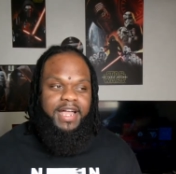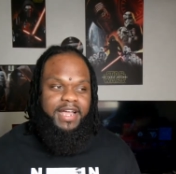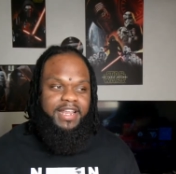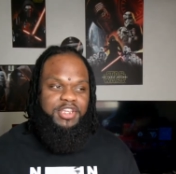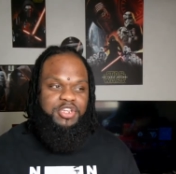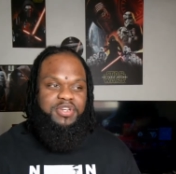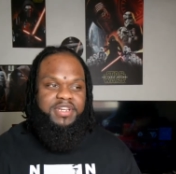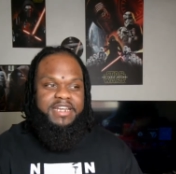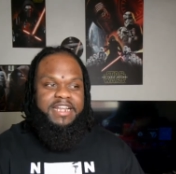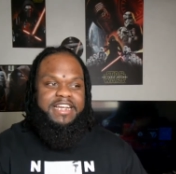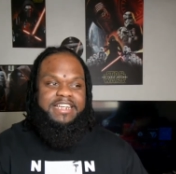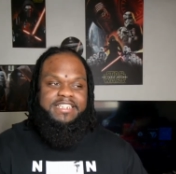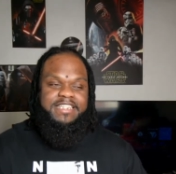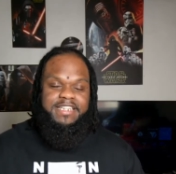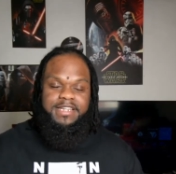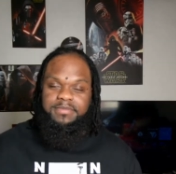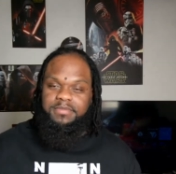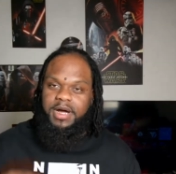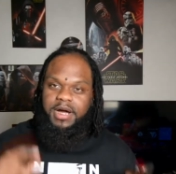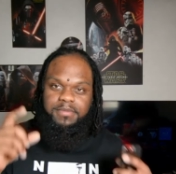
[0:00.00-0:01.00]
Like you can ask
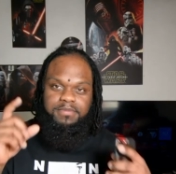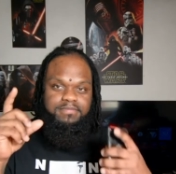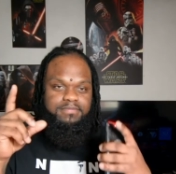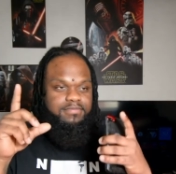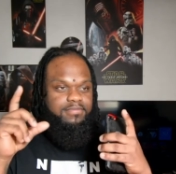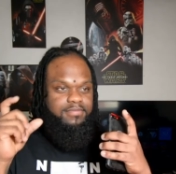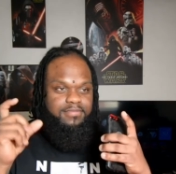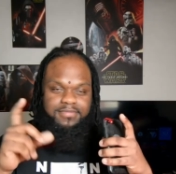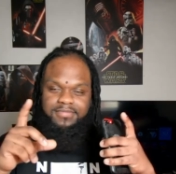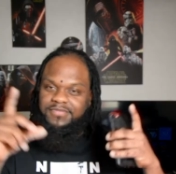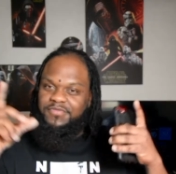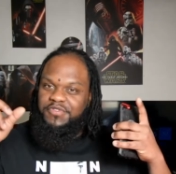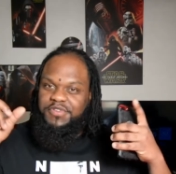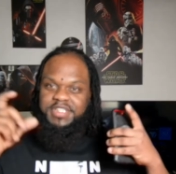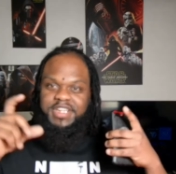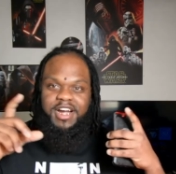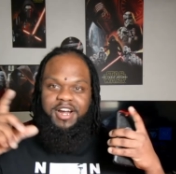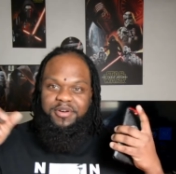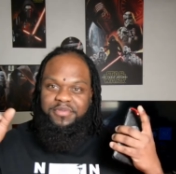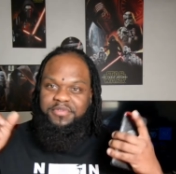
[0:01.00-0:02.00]
them. I'm
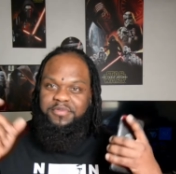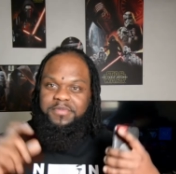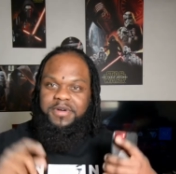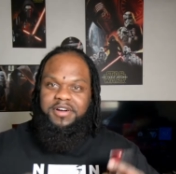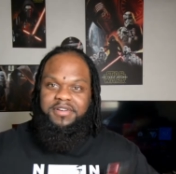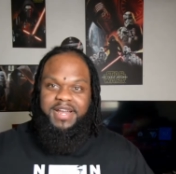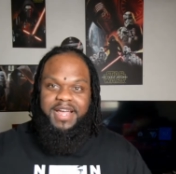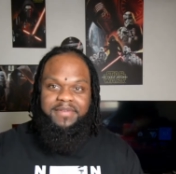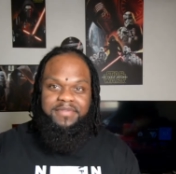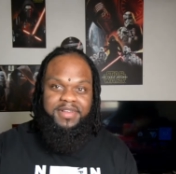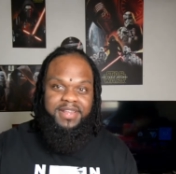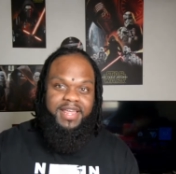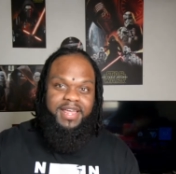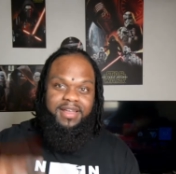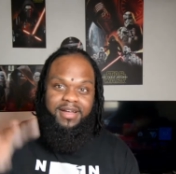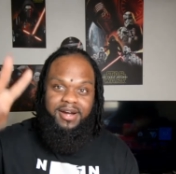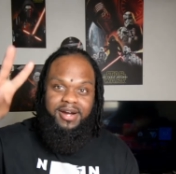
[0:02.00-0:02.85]
photography mode after that,